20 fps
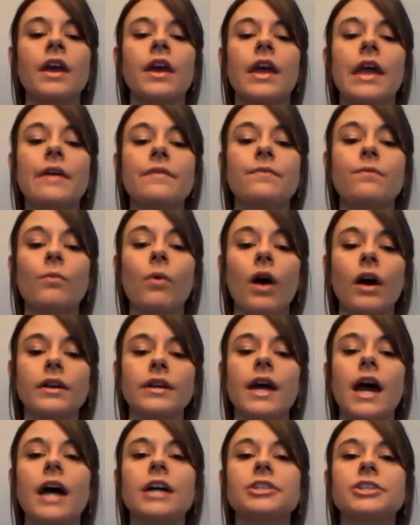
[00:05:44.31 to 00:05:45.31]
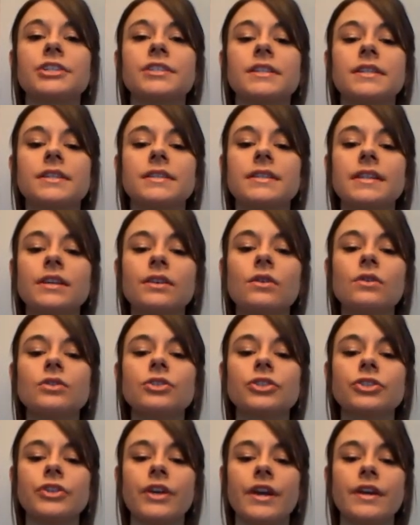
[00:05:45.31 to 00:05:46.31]
If one had just a single
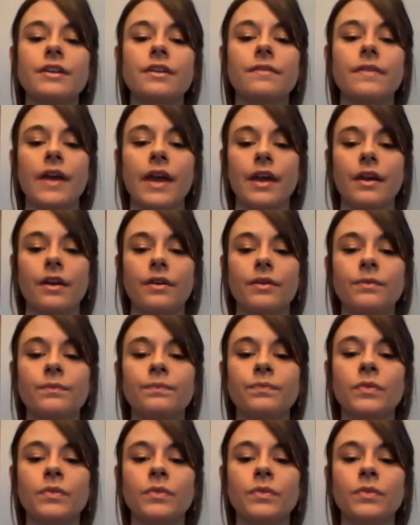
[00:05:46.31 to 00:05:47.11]
strand of hair,